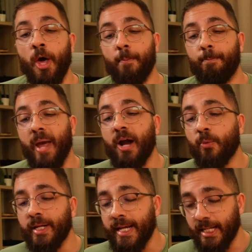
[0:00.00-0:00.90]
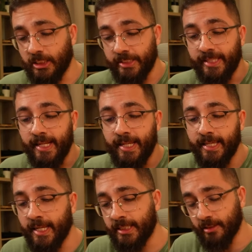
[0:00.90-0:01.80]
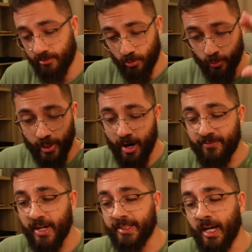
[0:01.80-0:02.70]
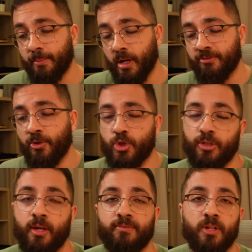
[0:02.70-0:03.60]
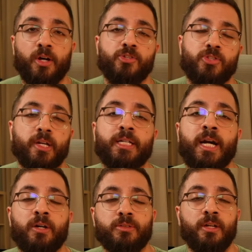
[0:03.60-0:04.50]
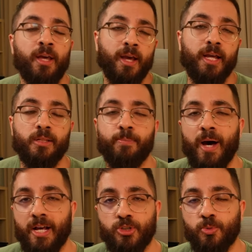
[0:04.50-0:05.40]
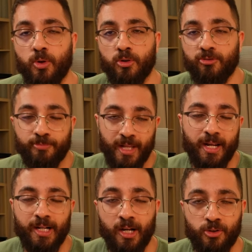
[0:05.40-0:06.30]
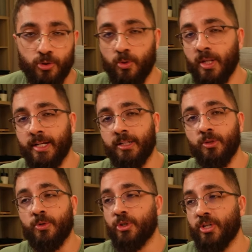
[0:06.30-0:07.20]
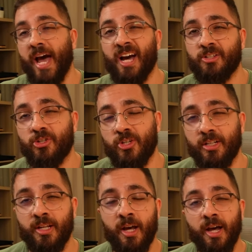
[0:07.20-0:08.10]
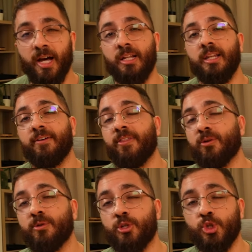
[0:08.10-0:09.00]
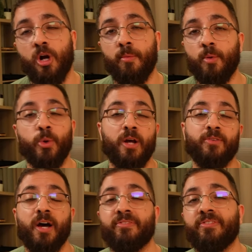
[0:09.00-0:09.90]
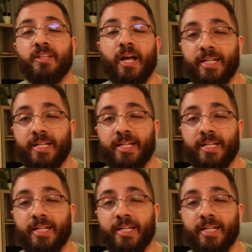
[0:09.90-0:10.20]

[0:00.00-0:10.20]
bury it, delete it wherever I can, but unfortunately, I've lost the account and the password of that account. So all I can do is just access it and live through the trauma whenever I feel like